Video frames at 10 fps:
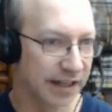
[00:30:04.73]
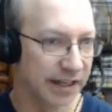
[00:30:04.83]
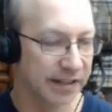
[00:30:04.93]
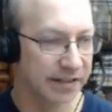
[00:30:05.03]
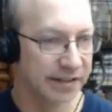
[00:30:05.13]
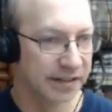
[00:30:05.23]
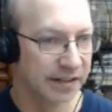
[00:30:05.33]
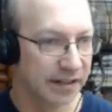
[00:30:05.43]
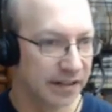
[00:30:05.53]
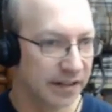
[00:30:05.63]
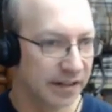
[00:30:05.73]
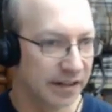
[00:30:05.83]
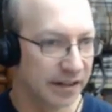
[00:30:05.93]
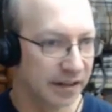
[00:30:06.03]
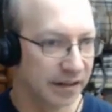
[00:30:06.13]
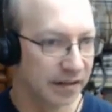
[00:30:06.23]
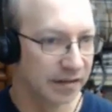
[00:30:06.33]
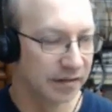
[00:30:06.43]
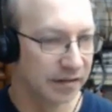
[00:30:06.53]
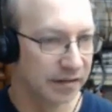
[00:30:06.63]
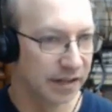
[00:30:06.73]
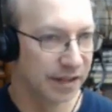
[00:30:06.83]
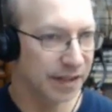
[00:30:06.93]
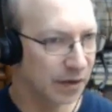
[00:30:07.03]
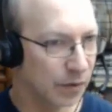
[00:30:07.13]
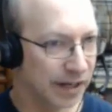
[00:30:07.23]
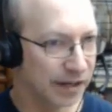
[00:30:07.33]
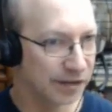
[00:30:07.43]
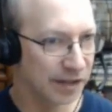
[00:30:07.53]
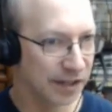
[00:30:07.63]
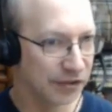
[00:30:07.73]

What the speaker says: And I think white is